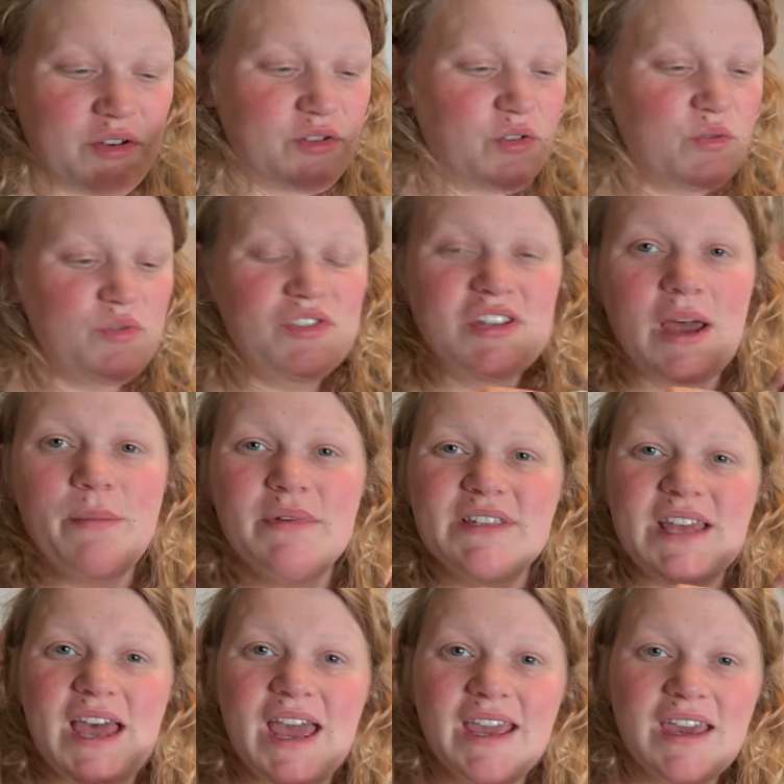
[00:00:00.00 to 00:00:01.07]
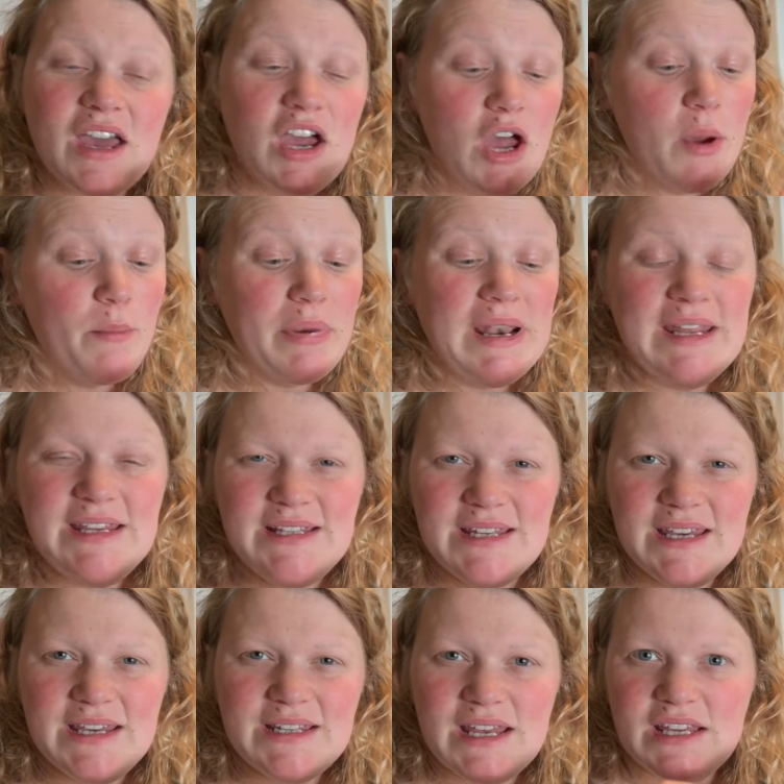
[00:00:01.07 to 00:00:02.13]
is called Zabatek
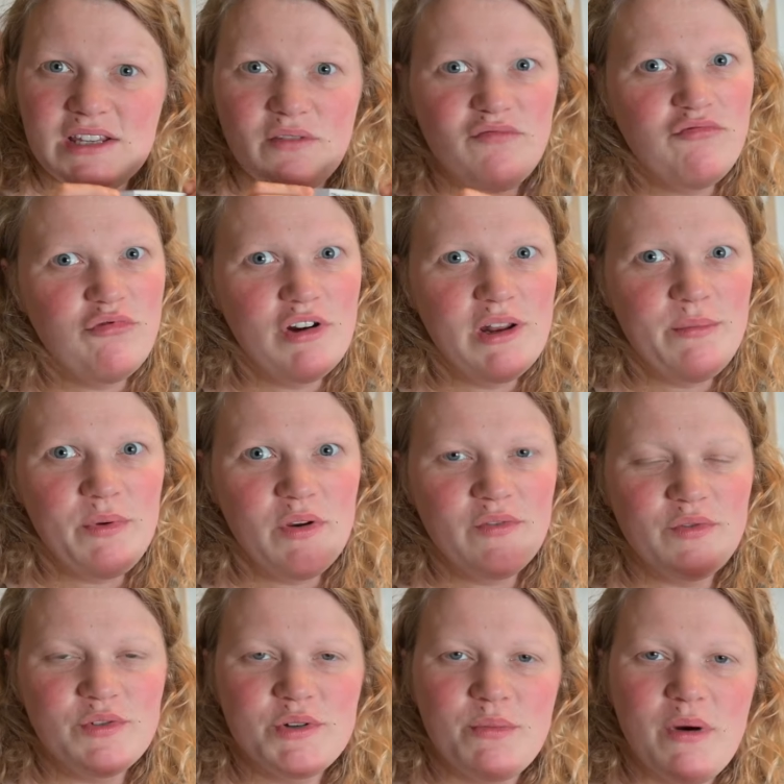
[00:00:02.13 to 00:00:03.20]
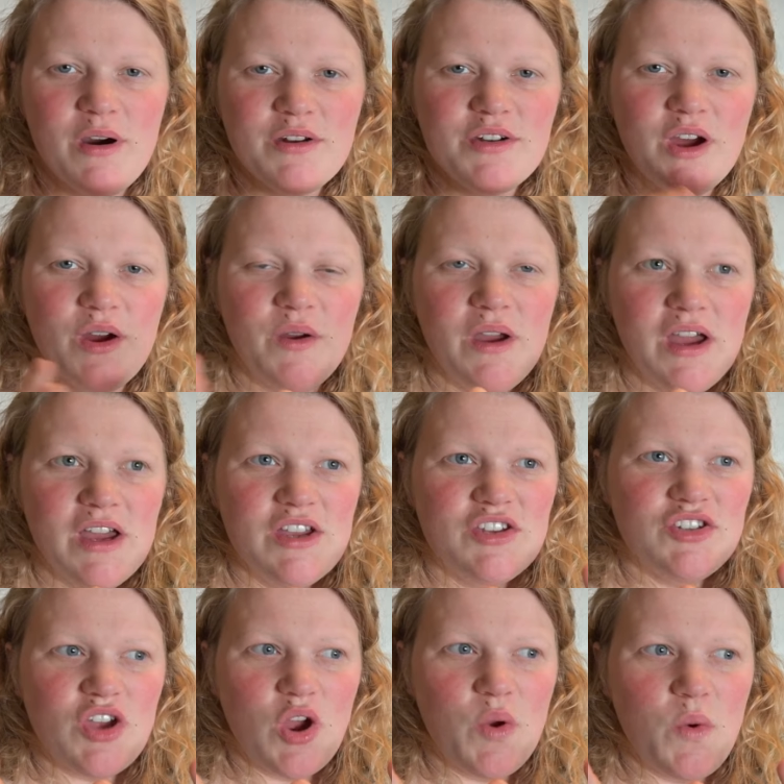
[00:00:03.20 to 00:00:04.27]
Pleated. It's a really beautiful tomato.
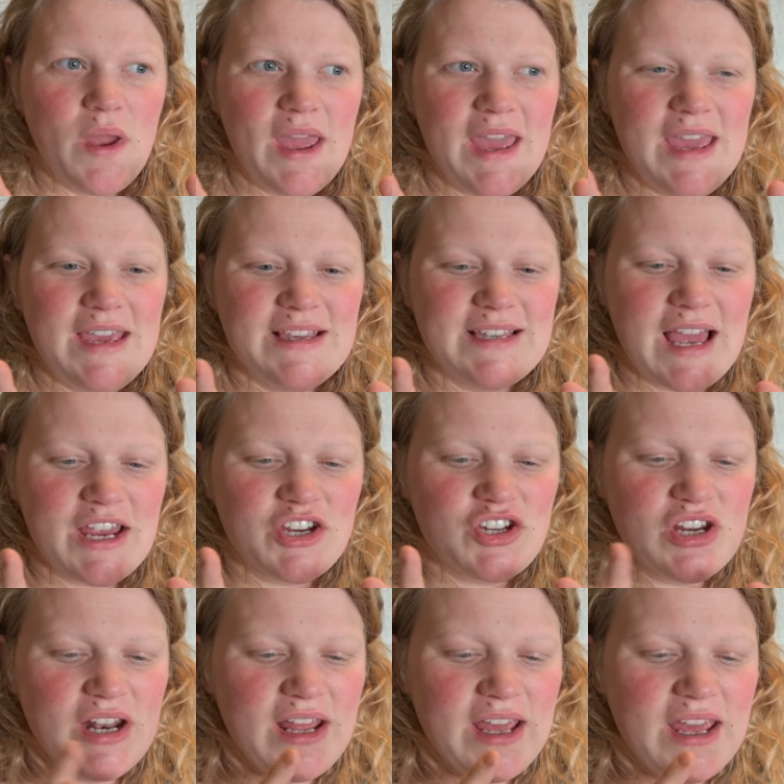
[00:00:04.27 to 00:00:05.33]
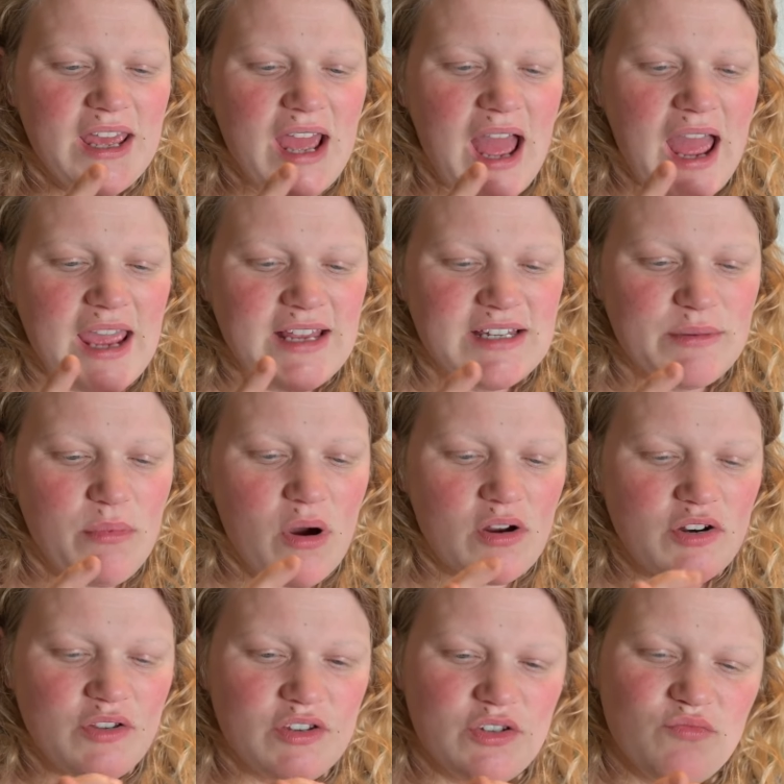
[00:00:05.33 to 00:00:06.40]
So it is actually a
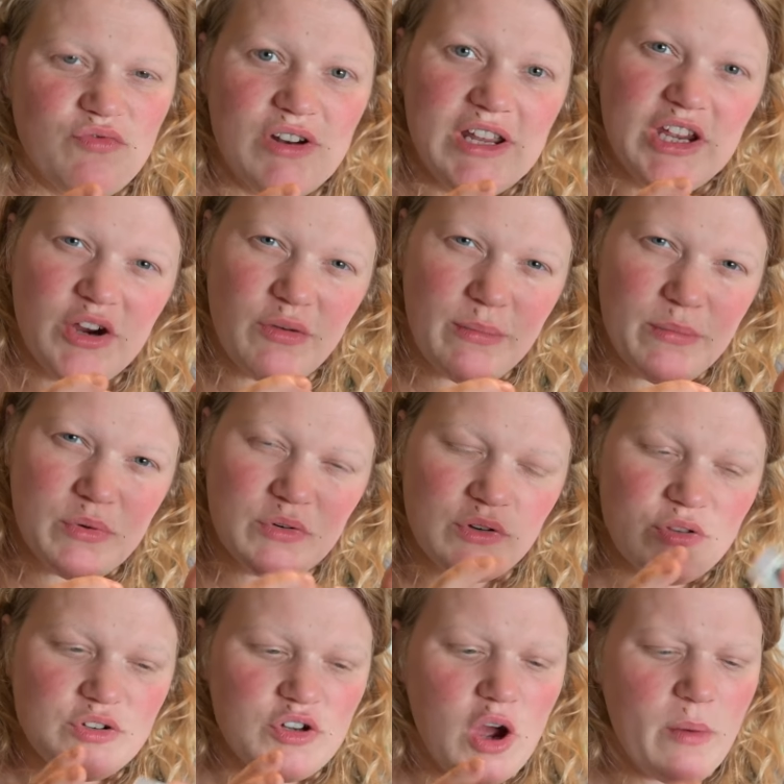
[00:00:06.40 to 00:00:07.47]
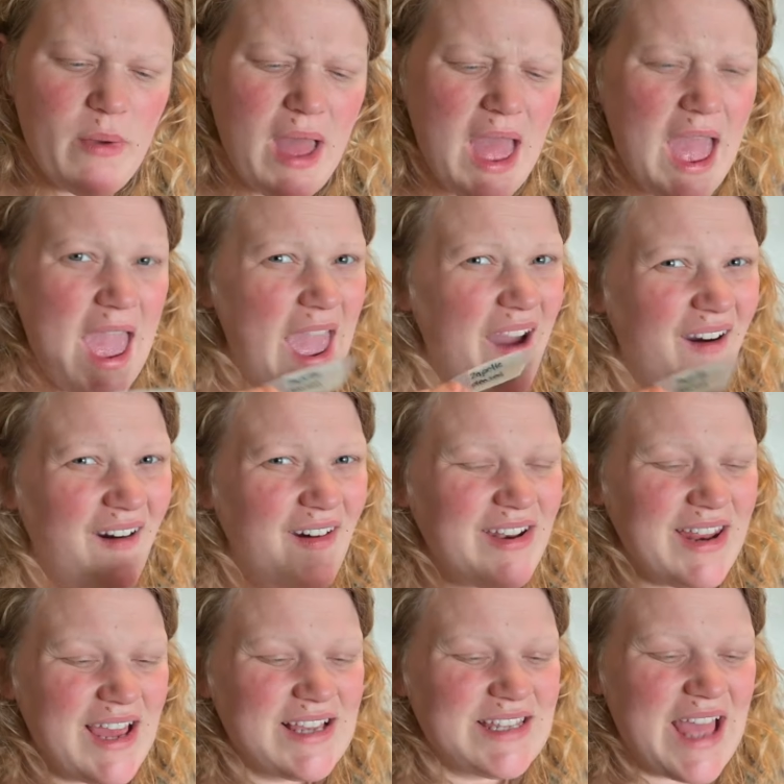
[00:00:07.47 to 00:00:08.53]
tomato that's really crimpled on the top. It
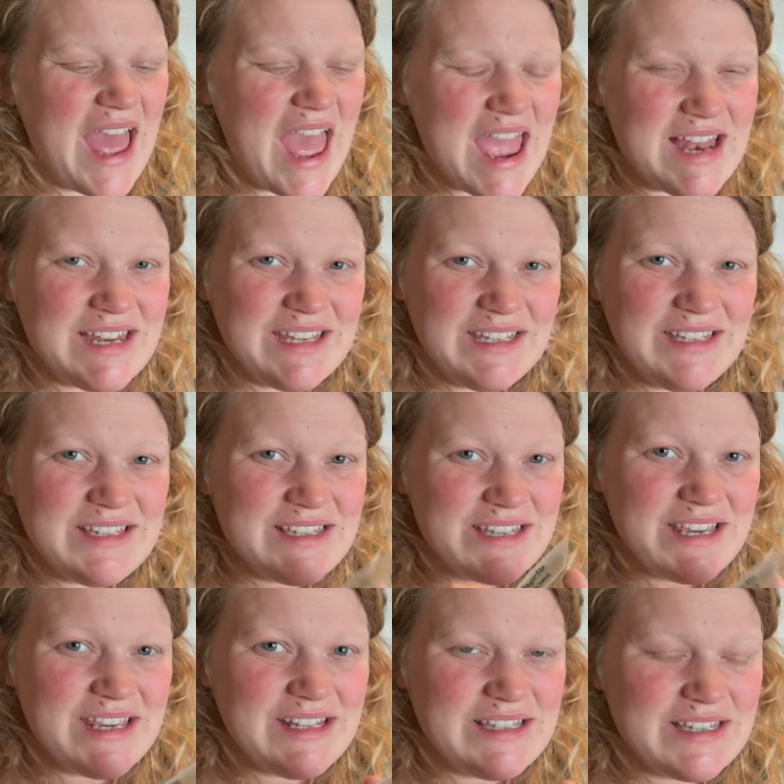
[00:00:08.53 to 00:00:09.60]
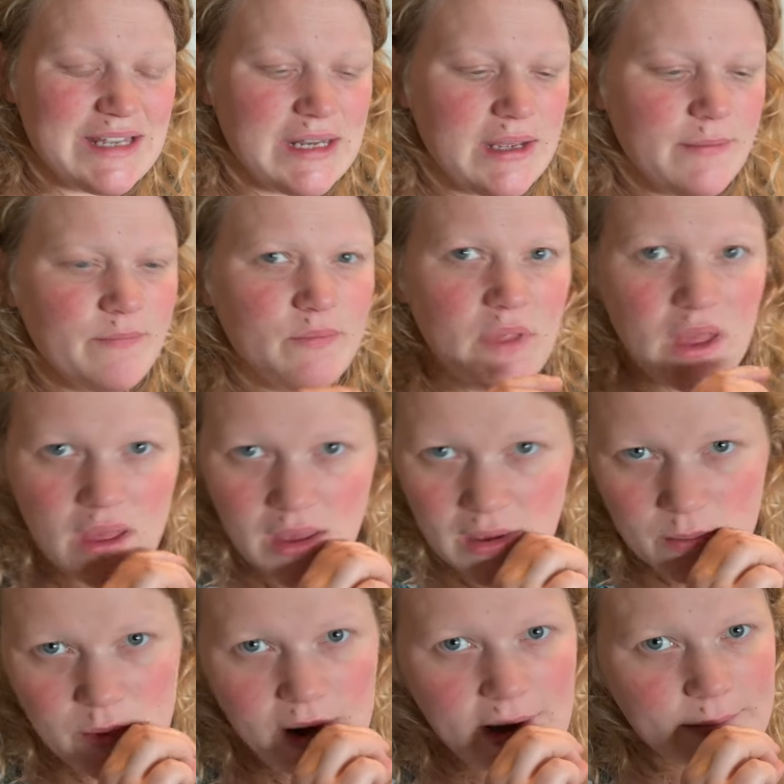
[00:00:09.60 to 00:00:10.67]
hardly has any seeds in it,
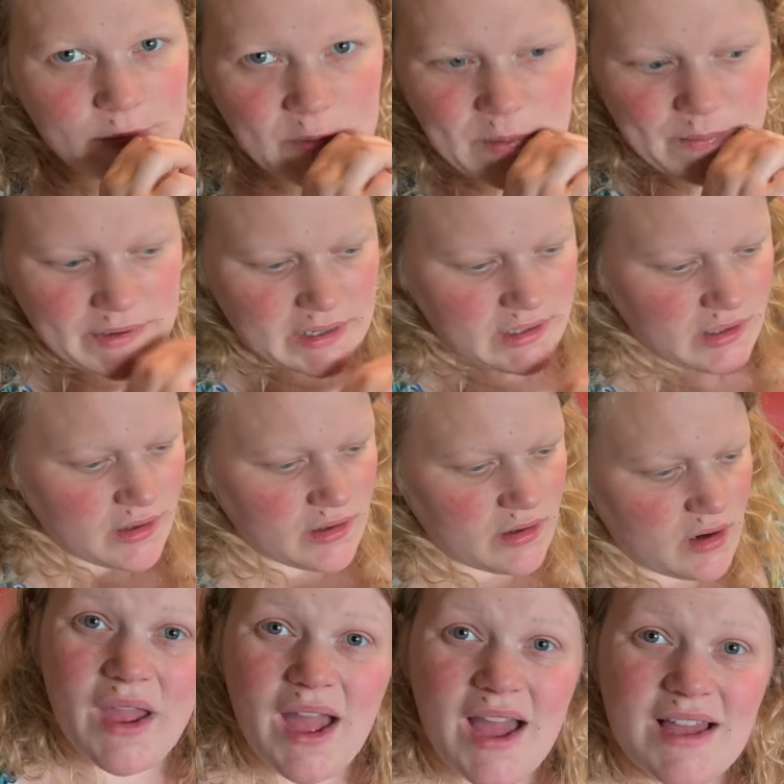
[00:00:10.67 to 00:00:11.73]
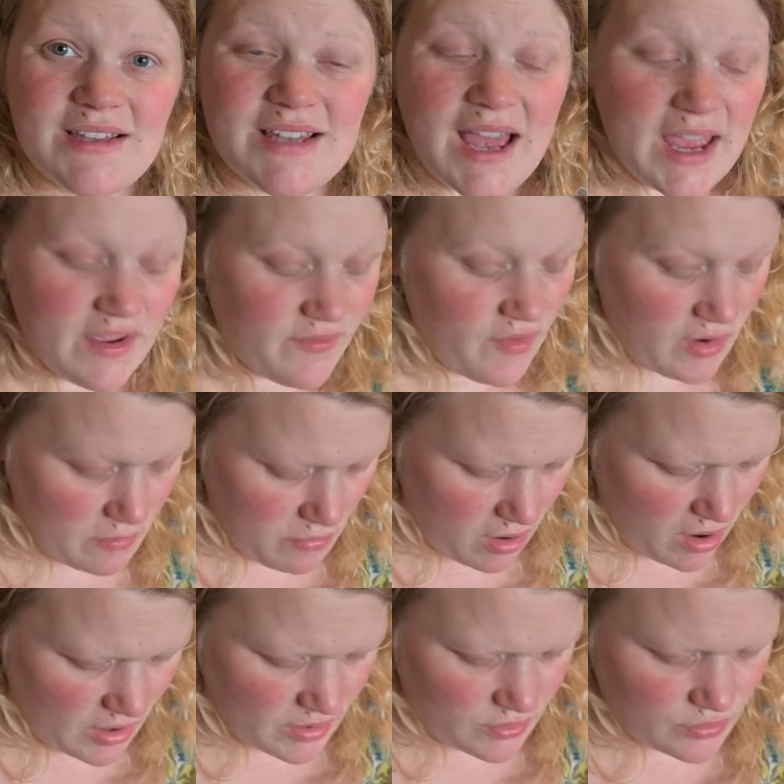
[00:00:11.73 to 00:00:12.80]
in my humble opinion. It has a very
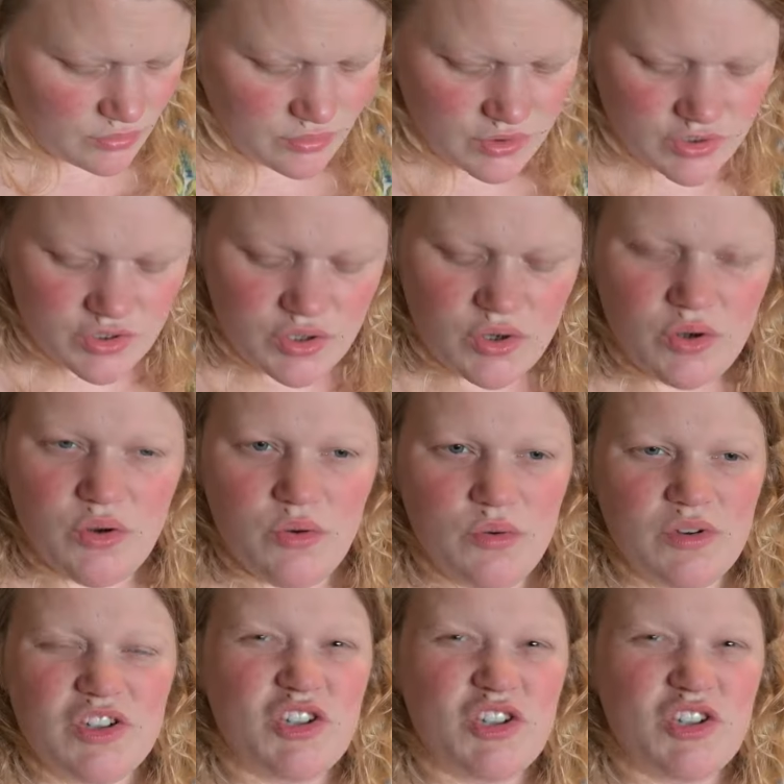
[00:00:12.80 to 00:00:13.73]
mild to